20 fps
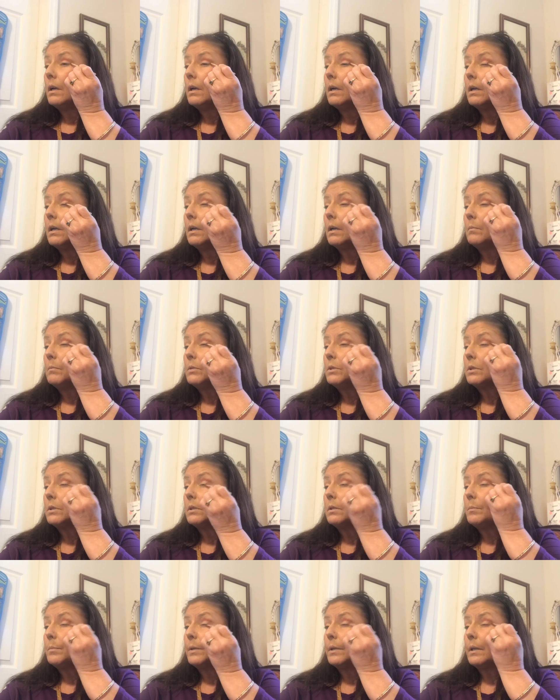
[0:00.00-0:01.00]
I'm just going
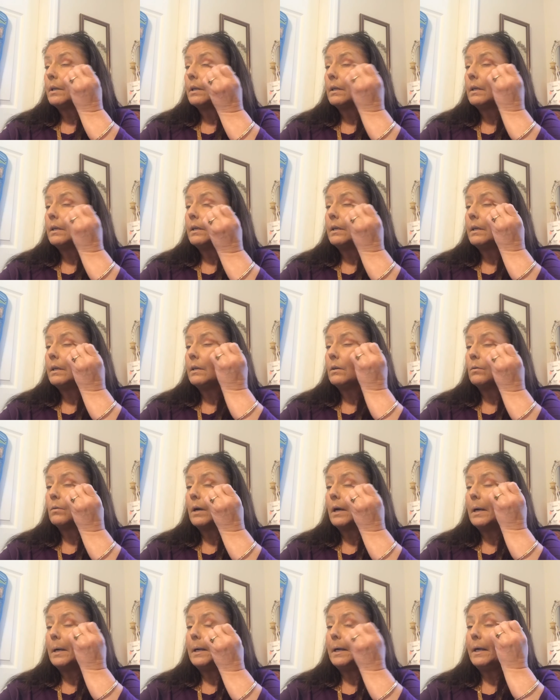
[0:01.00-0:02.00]
to put a little
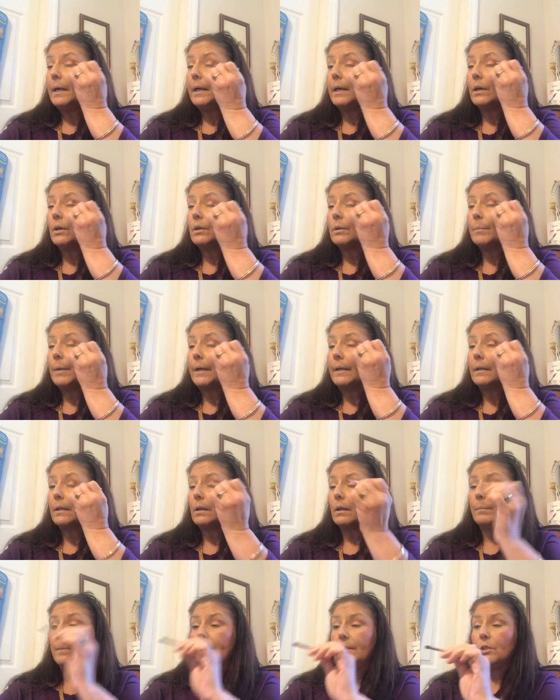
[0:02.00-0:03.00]
right here to make it a little
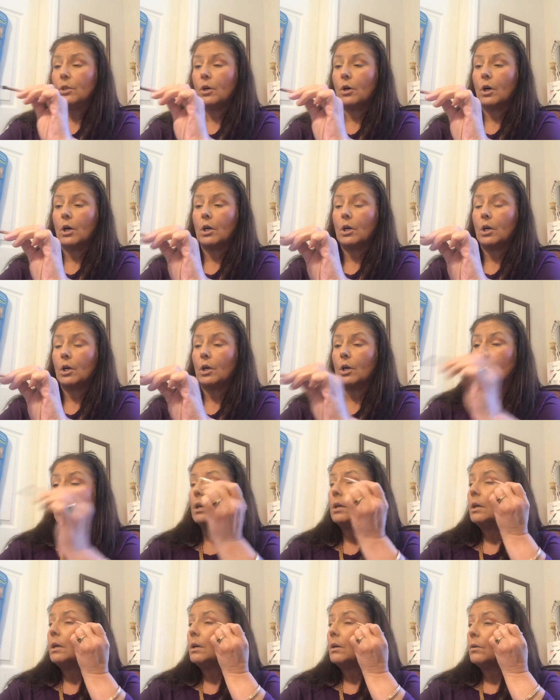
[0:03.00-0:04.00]
bit darker.
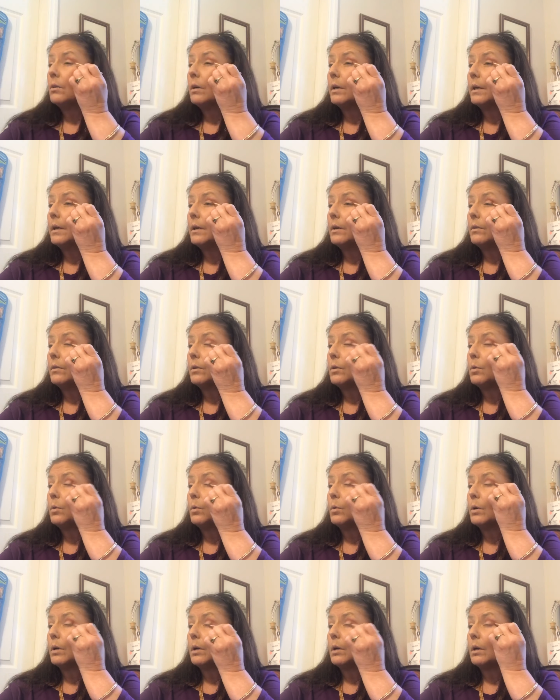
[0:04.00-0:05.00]
Right here in the
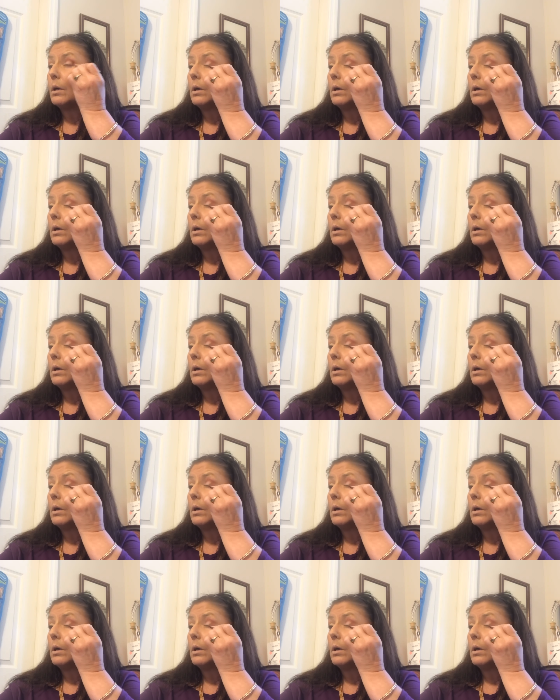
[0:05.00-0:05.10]
corner.